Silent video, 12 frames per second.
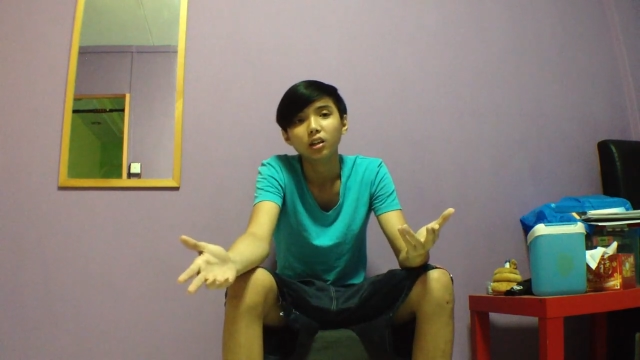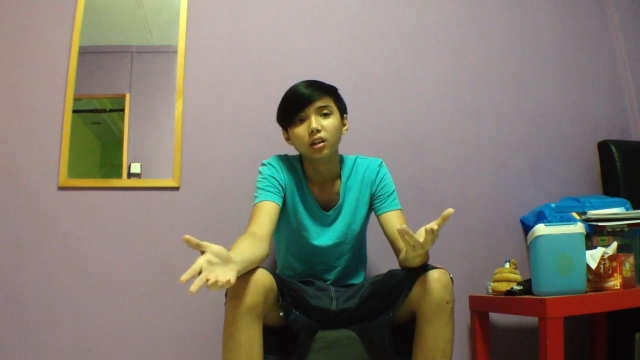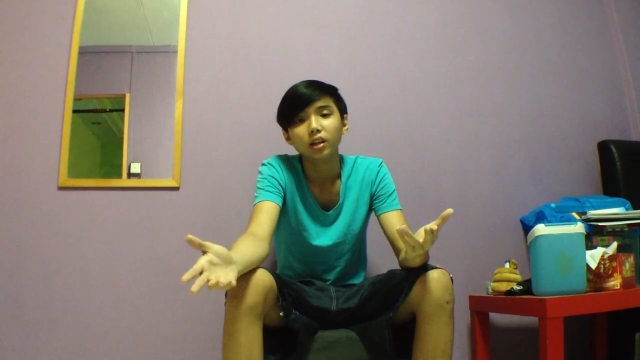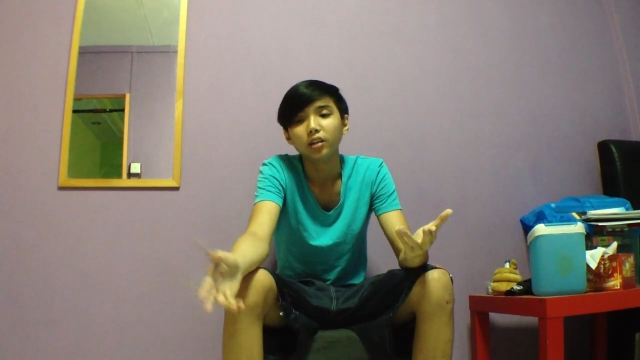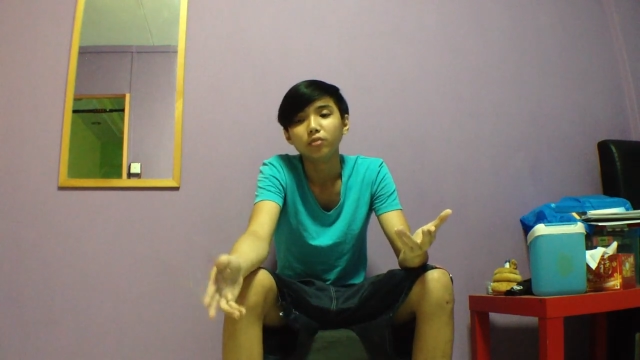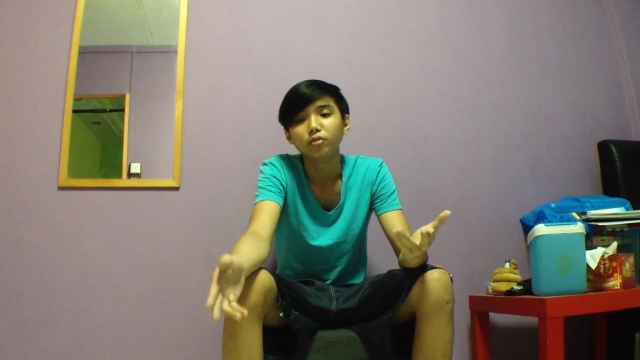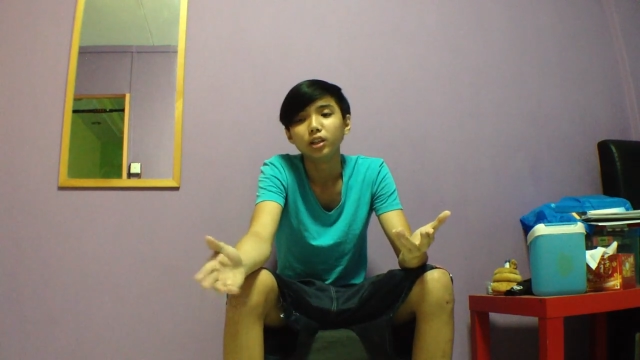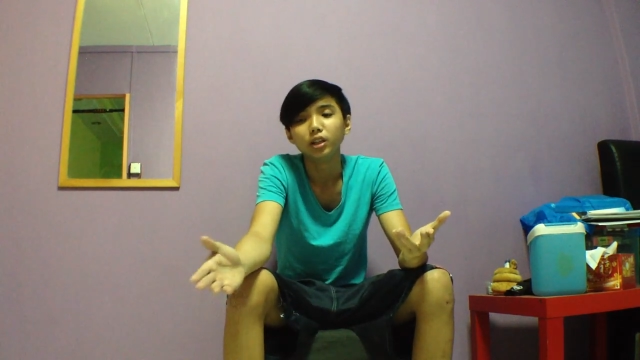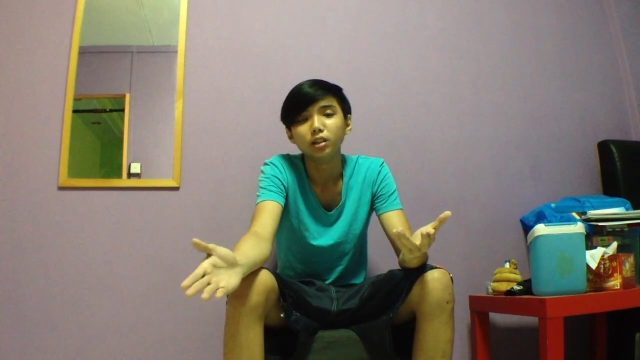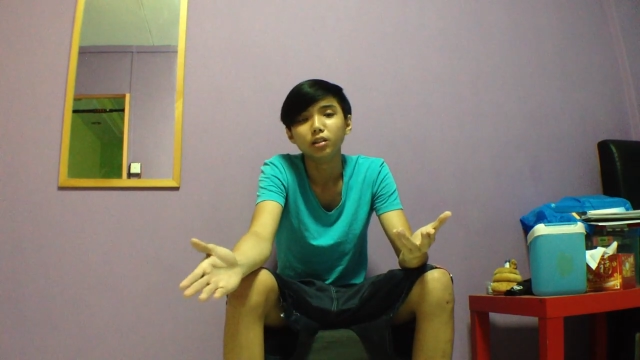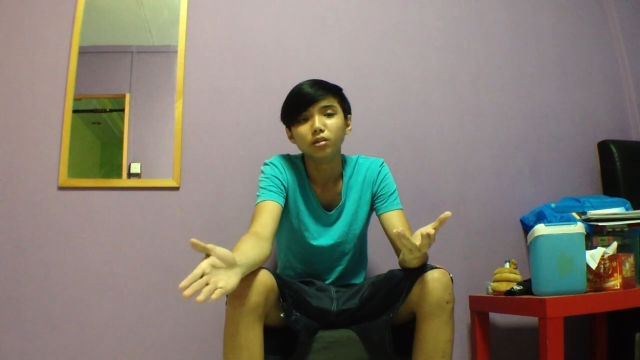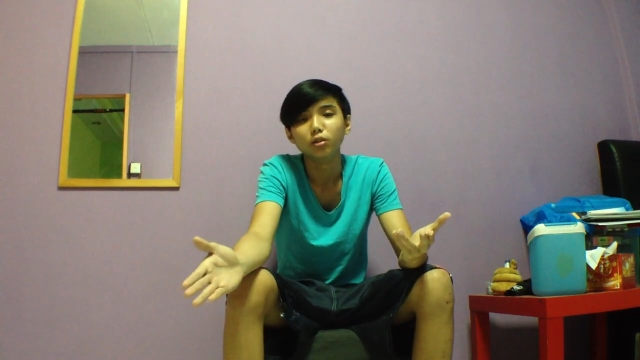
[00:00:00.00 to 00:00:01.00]
And
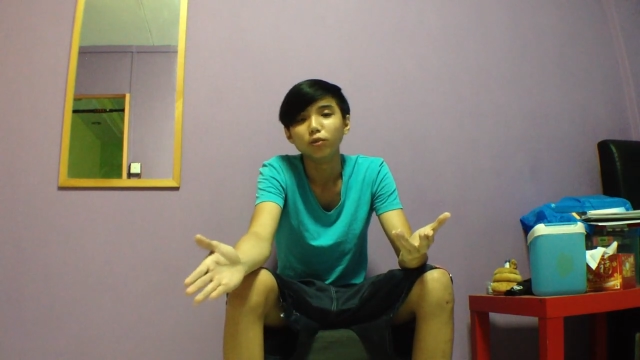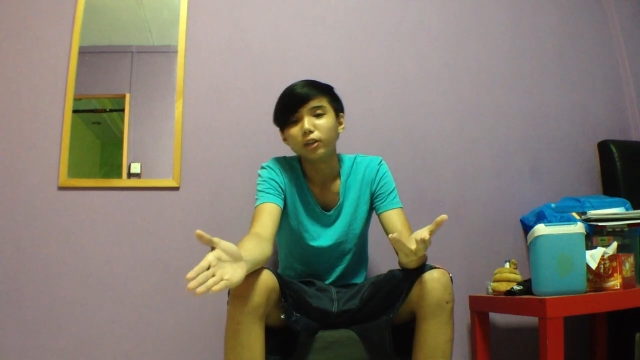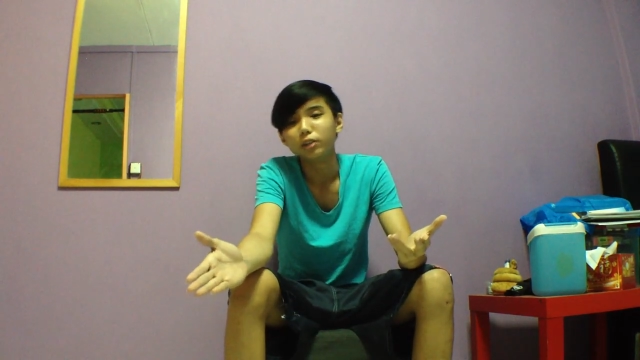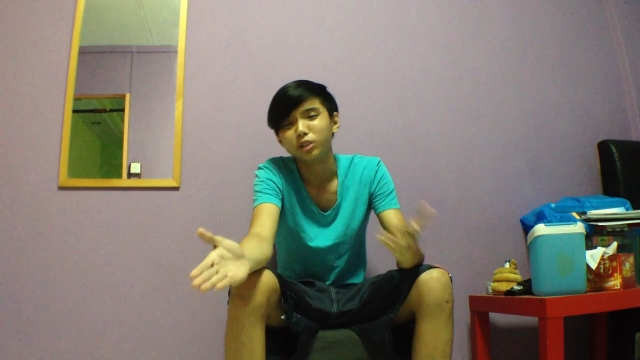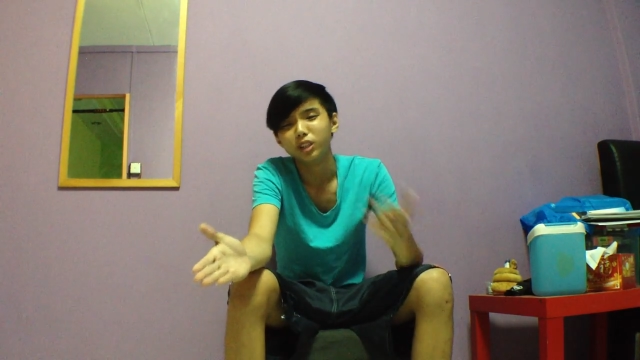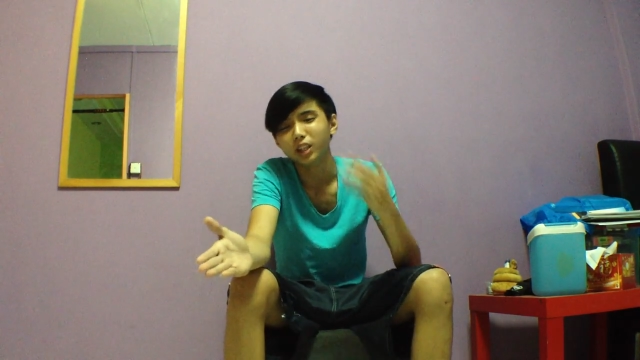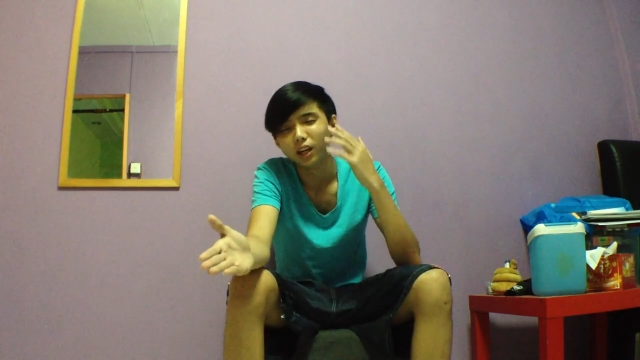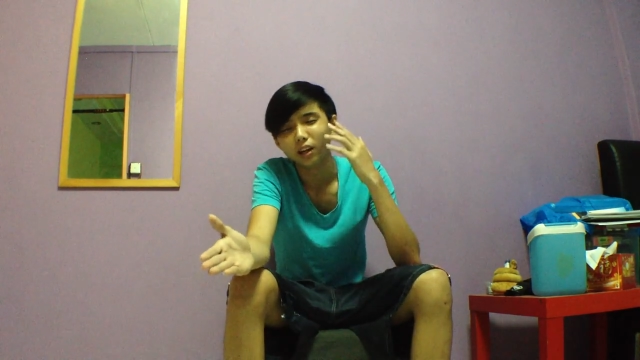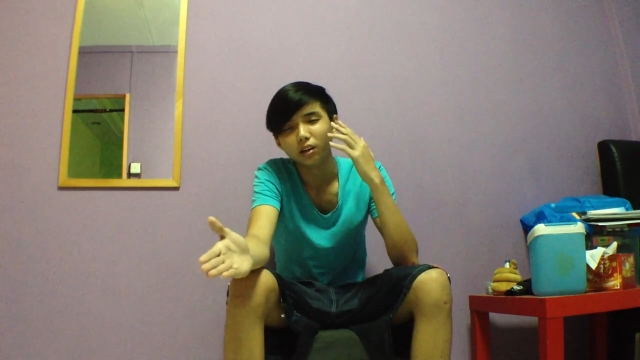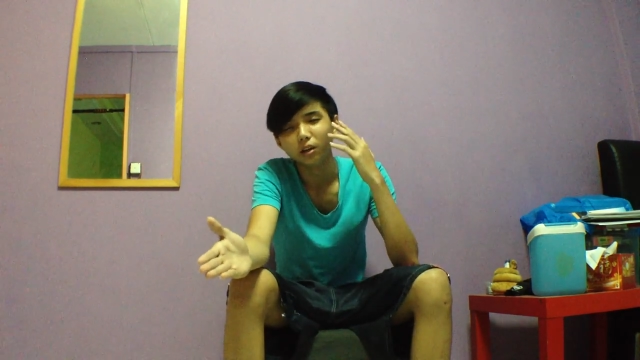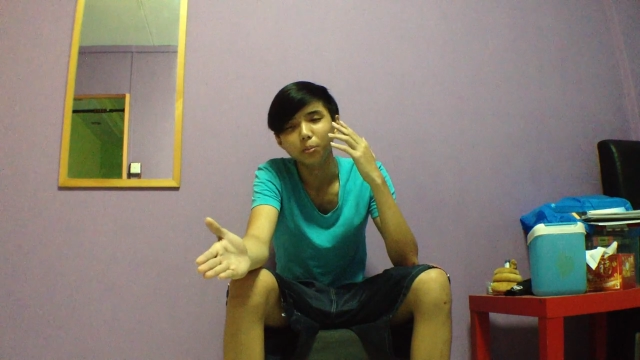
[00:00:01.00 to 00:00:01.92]
really, your fans really are a